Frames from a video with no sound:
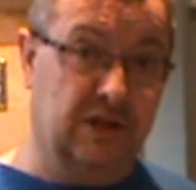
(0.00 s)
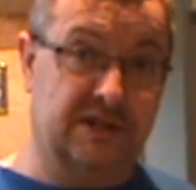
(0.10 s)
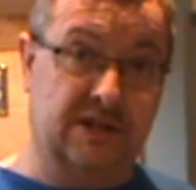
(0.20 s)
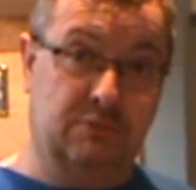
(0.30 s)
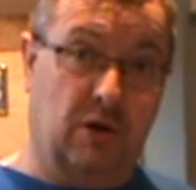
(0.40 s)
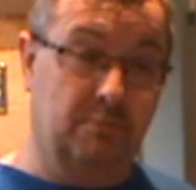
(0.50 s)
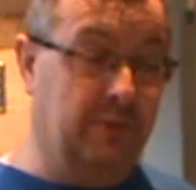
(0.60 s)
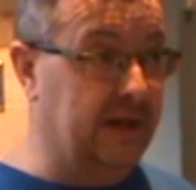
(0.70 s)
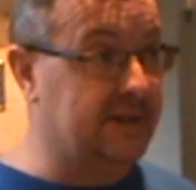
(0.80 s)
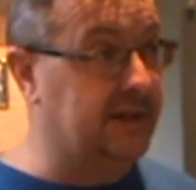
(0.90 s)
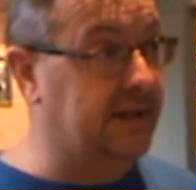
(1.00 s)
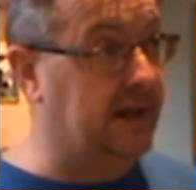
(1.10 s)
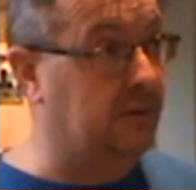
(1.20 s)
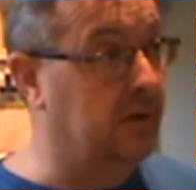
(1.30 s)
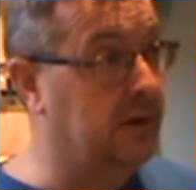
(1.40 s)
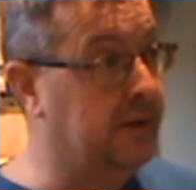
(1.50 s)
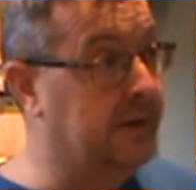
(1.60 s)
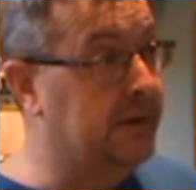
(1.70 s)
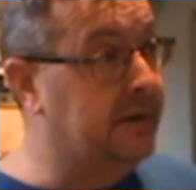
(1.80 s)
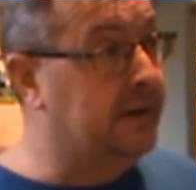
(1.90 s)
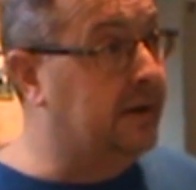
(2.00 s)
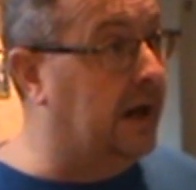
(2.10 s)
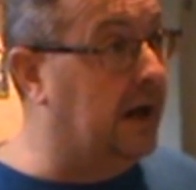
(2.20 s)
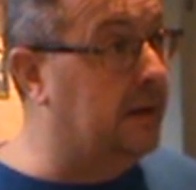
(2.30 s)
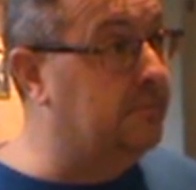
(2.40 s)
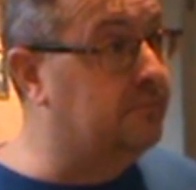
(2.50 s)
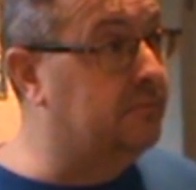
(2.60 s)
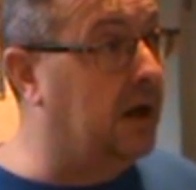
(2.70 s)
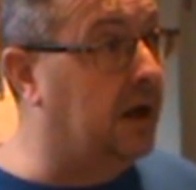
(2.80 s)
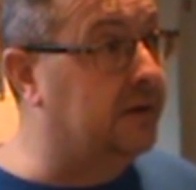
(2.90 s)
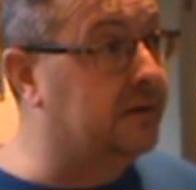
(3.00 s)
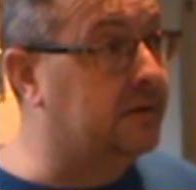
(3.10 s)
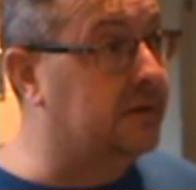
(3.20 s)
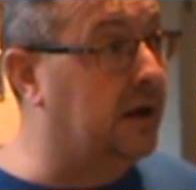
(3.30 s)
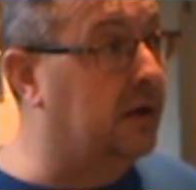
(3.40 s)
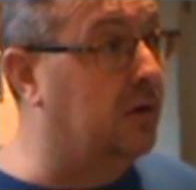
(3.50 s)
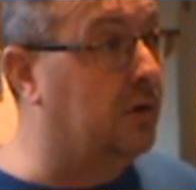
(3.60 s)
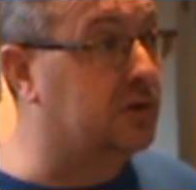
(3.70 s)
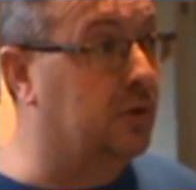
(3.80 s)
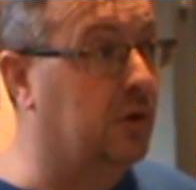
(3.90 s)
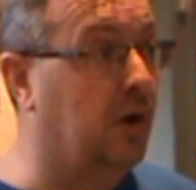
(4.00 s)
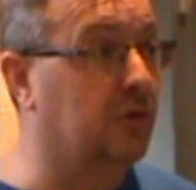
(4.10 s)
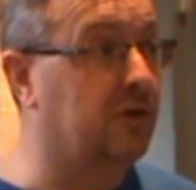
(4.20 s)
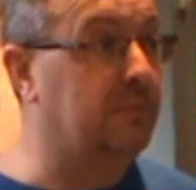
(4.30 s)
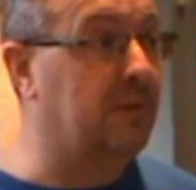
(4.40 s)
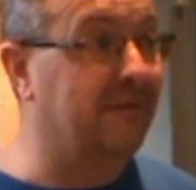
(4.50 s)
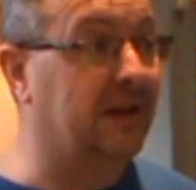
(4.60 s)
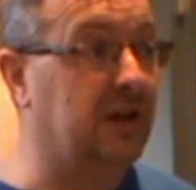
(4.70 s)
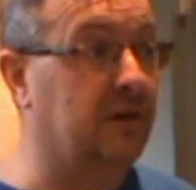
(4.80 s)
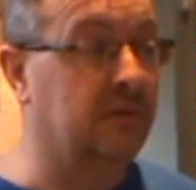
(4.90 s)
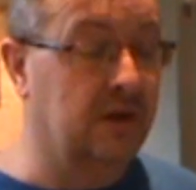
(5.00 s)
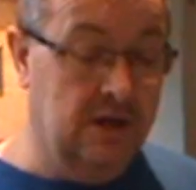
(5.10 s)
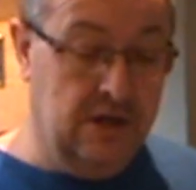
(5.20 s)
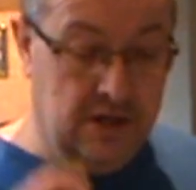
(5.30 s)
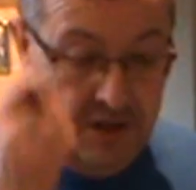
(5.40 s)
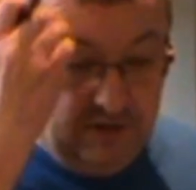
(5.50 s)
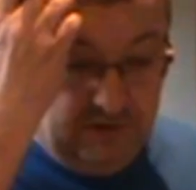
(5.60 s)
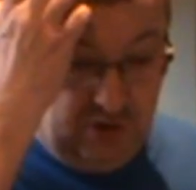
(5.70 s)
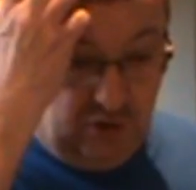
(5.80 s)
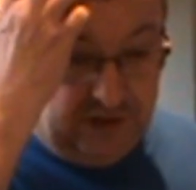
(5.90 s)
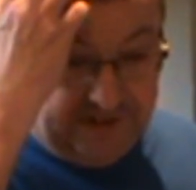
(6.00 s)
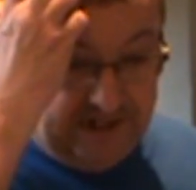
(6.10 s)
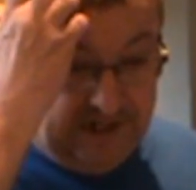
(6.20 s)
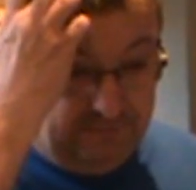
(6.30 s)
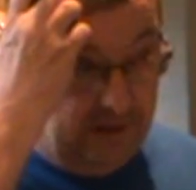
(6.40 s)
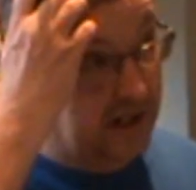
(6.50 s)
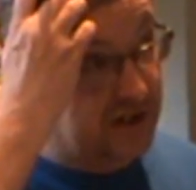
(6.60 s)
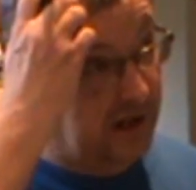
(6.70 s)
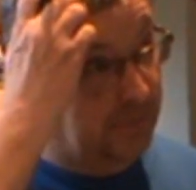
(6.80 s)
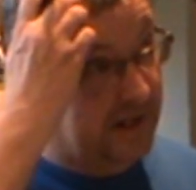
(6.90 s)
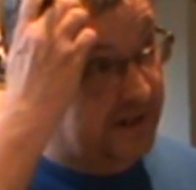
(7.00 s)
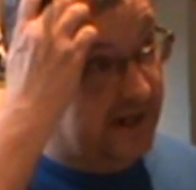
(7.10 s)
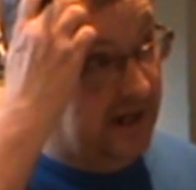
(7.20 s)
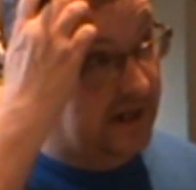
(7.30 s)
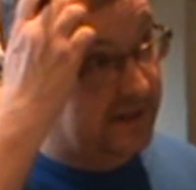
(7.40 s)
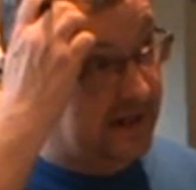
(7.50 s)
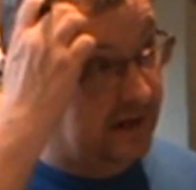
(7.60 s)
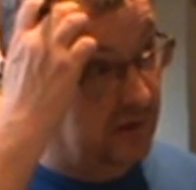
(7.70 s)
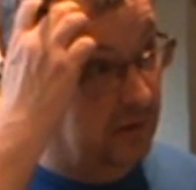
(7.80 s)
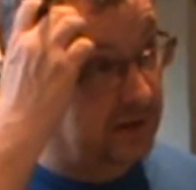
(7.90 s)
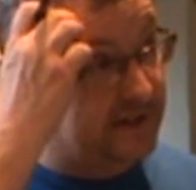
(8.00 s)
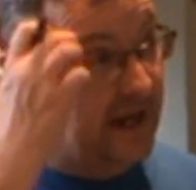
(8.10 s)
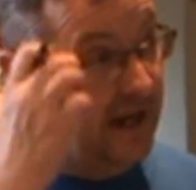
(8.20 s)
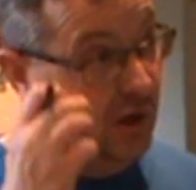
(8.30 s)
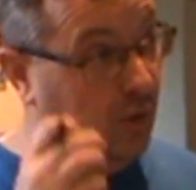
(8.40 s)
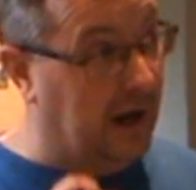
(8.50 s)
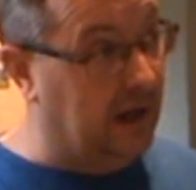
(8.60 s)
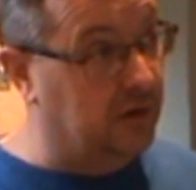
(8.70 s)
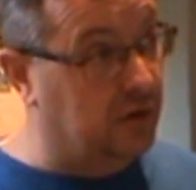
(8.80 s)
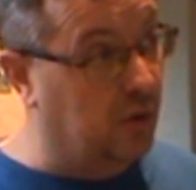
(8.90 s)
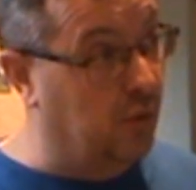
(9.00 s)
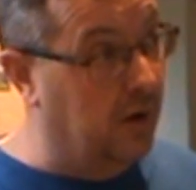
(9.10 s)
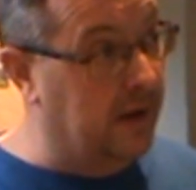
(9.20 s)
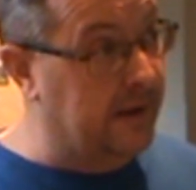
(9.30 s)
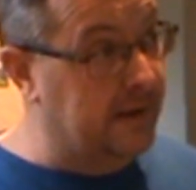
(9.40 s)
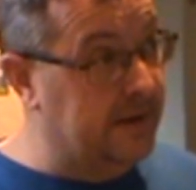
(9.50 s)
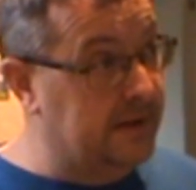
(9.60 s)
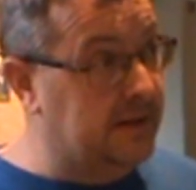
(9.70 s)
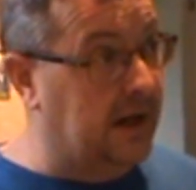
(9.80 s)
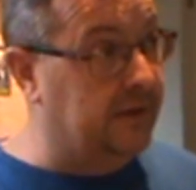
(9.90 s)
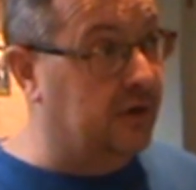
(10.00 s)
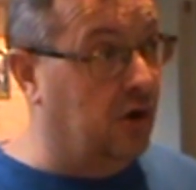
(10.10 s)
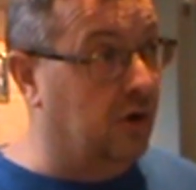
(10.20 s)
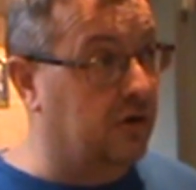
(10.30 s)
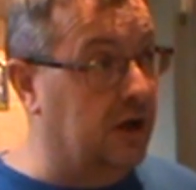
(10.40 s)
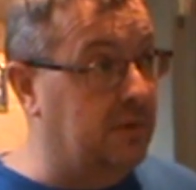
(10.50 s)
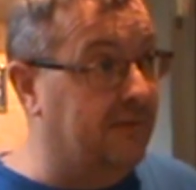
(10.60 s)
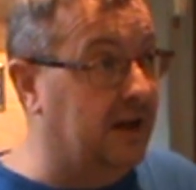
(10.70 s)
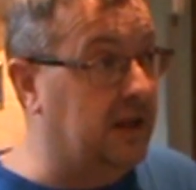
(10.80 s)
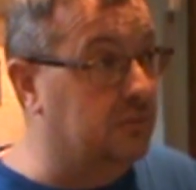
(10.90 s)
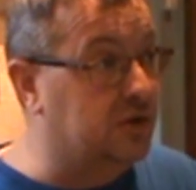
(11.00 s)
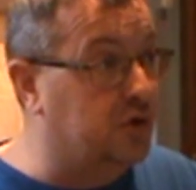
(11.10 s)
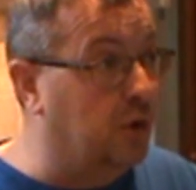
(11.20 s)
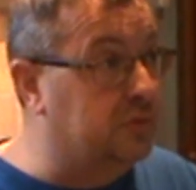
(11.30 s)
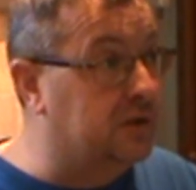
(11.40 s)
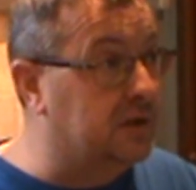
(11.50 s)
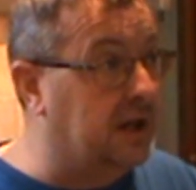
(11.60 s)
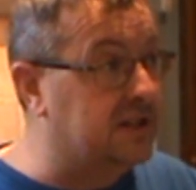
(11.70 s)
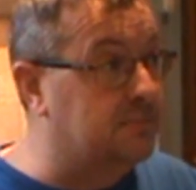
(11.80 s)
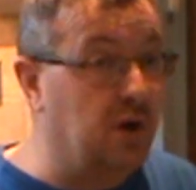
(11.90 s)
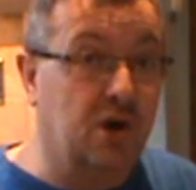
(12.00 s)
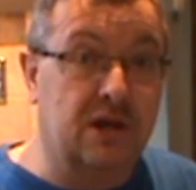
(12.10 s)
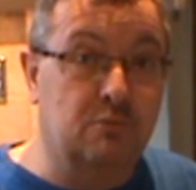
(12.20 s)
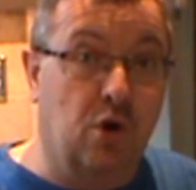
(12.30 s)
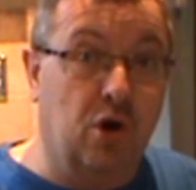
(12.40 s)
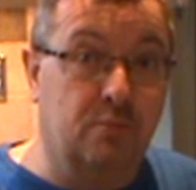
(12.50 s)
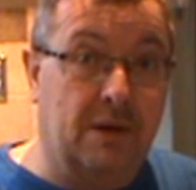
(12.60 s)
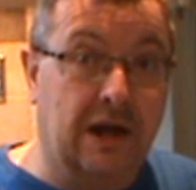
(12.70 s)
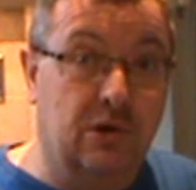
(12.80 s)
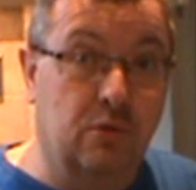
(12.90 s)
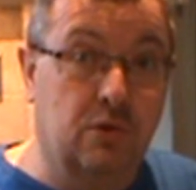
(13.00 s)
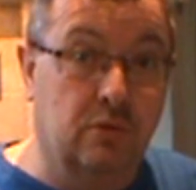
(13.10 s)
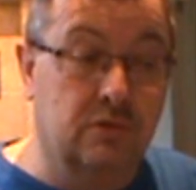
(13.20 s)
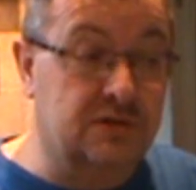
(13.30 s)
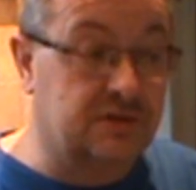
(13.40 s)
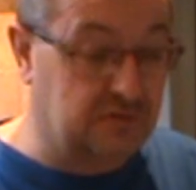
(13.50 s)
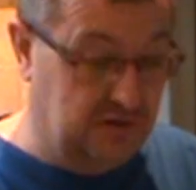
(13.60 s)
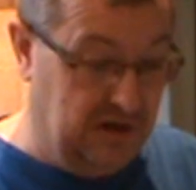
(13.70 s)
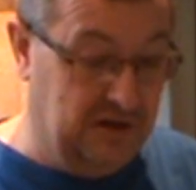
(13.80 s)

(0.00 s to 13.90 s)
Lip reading: This is what I'm painting now, and also a concrete pavilion. It was all designed by a Japanese architect called Tado Ando, and the concrete pavilion was dubbed as the Berlin Wall by locals.